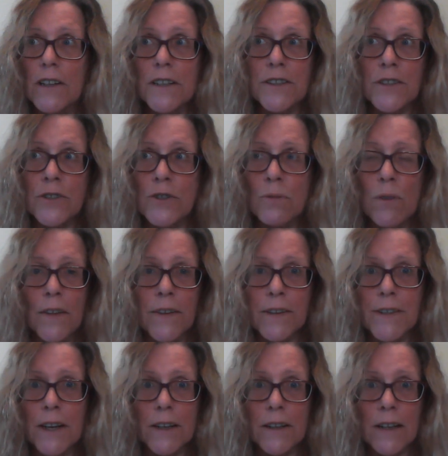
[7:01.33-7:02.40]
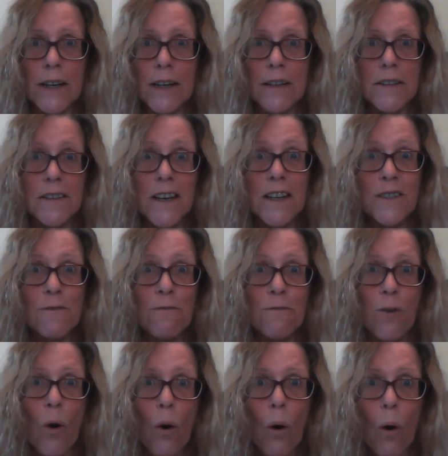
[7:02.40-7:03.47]
listen to other techniques, there's
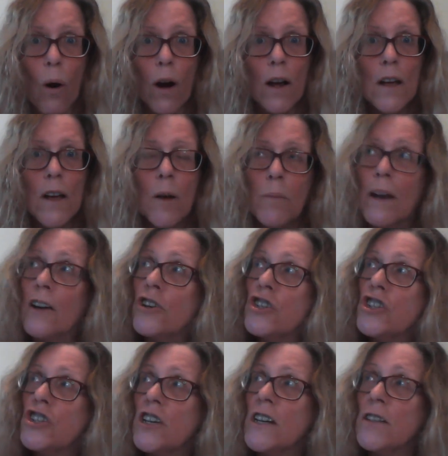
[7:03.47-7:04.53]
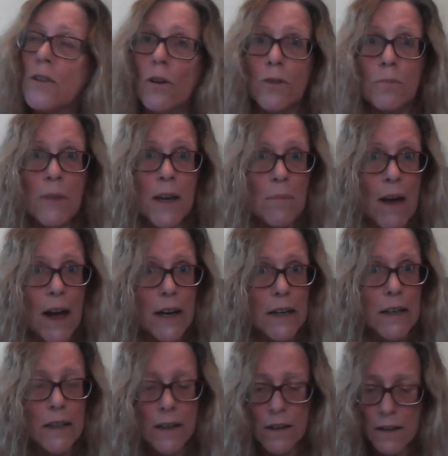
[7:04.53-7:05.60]
four because she told me about
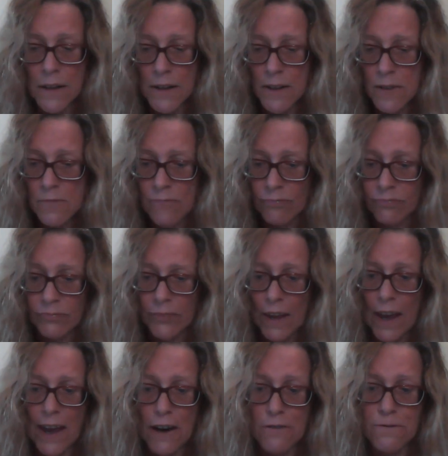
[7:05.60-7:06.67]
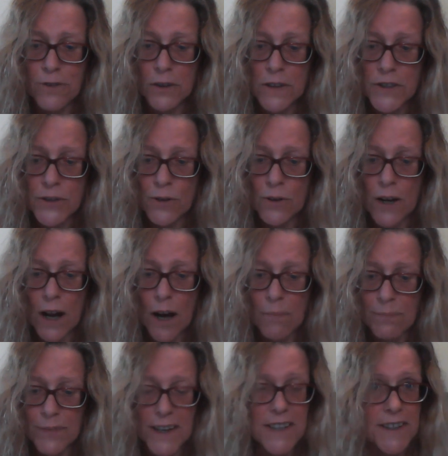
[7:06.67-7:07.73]
it. How full is your
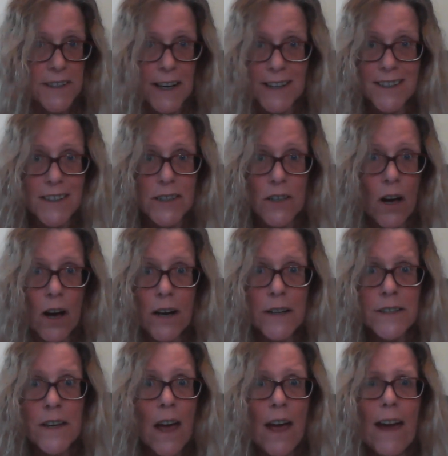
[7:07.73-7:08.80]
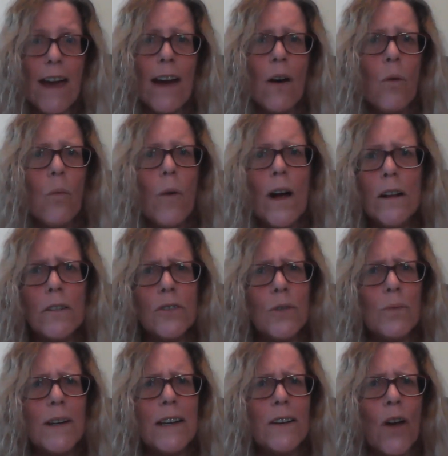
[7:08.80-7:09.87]
cup? There's an exercise. How well do
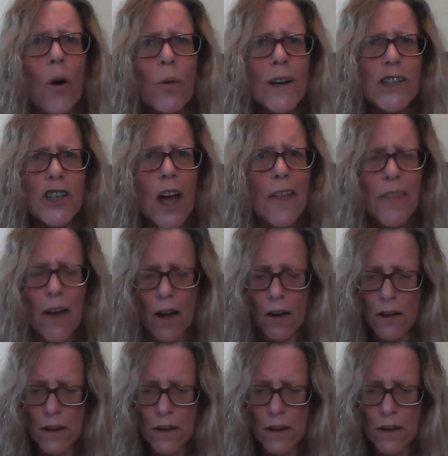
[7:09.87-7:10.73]
we know each other?